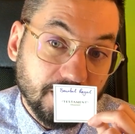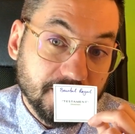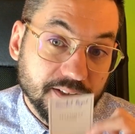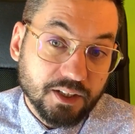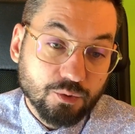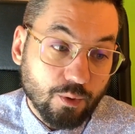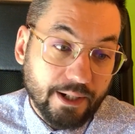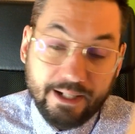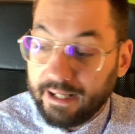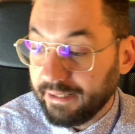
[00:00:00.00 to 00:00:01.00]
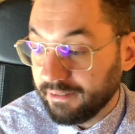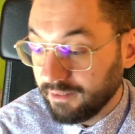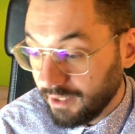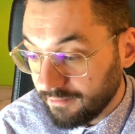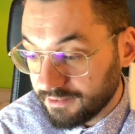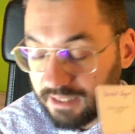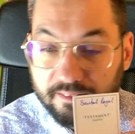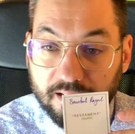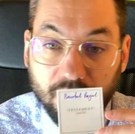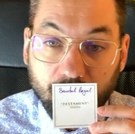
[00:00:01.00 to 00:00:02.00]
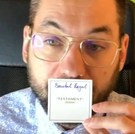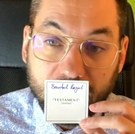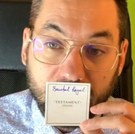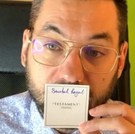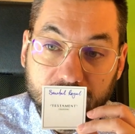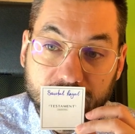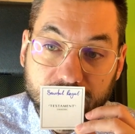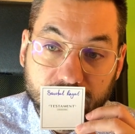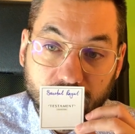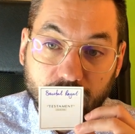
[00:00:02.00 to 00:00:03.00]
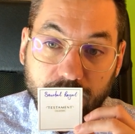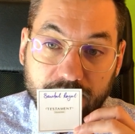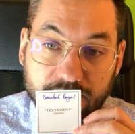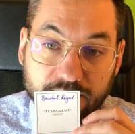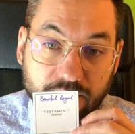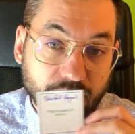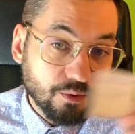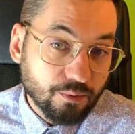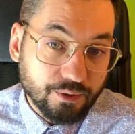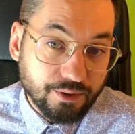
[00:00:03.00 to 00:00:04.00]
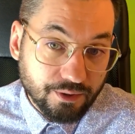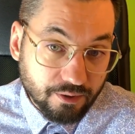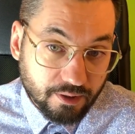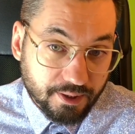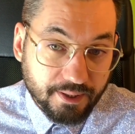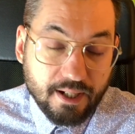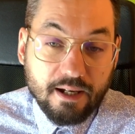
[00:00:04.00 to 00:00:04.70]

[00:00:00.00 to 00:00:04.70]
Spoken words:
This is why I love Santal Royal. It's so good.